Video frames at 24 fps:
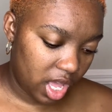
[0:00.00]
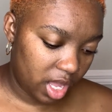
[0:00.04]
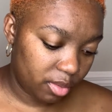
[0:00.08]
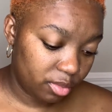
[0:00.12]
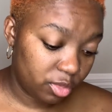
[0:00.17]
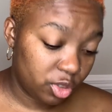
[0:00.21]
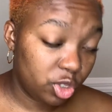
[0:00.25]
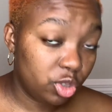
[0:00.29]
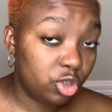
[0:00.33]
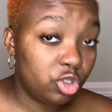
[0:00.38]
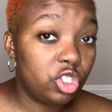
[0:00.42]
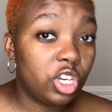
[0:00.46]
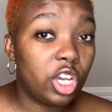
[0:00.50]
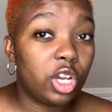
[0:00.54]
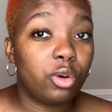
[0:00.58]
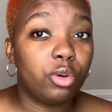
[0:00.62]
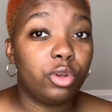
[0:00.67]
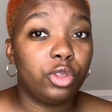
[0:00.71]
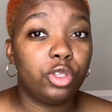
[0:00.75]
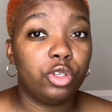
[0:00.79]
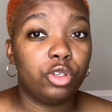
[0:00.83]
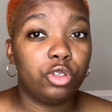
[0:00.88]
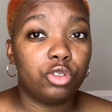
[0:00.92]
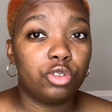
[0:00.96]
Do check
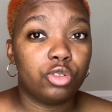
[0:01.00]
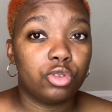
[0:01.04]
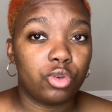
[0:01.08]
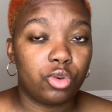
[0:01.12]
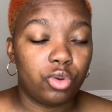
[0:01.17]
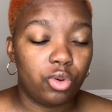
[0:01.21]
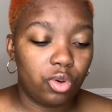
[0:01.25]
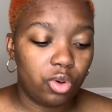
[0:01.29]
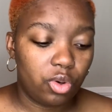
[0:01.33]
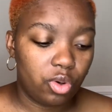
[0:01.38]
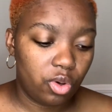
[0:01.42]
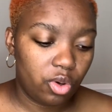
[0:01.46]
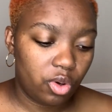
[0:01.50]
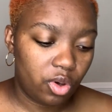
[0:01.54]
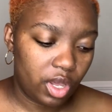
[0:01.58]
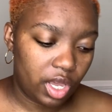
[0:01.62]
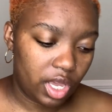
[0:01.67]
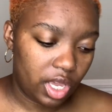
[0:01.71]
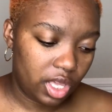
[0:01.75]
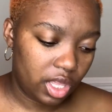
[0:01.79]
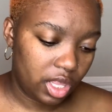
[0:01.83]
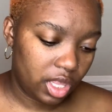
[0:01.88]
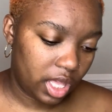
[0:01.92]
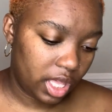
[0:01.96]
with your school
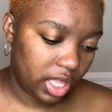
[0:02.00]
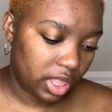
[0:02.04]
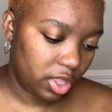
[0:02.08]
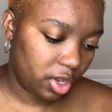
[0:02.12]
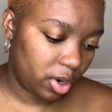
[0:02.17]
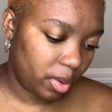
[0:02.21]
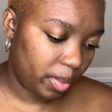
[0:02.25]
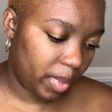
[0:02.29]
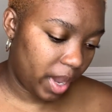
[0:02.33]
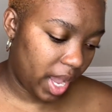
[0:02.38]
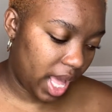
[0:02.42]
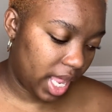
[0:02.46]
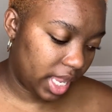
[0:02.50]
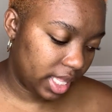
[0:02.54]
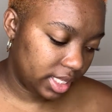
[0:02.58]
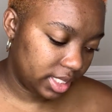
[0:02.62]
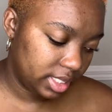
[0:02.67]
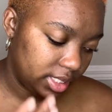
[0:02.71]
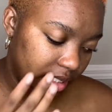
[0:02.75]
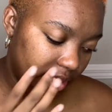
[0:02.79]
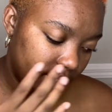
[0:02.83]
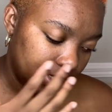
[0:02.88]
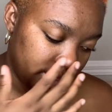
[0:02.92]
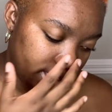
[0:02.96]
and like their
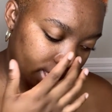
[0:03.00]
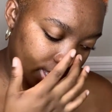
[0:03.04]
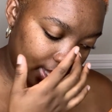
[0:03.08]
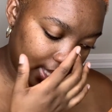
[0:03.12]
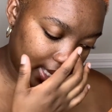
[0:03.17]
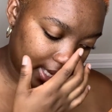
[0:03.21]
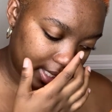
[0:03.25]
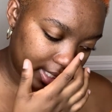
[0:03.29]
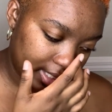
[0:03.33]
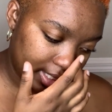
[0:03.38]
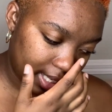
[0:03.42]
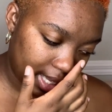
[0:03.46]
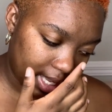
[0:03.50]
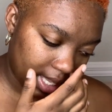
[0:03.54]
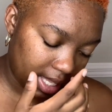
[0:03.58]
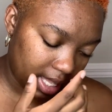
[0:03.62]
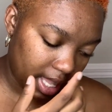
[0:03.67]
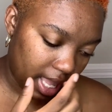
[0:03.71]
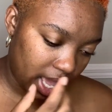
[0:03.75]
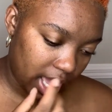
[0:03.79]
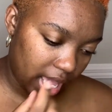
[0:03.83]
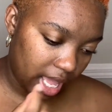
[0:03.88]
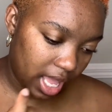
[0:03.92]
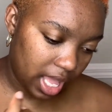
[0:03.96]
policies and things like
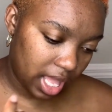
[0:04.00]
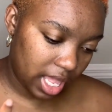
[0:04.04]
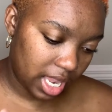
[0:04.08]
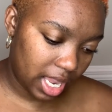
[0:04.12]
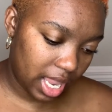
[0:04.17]
that.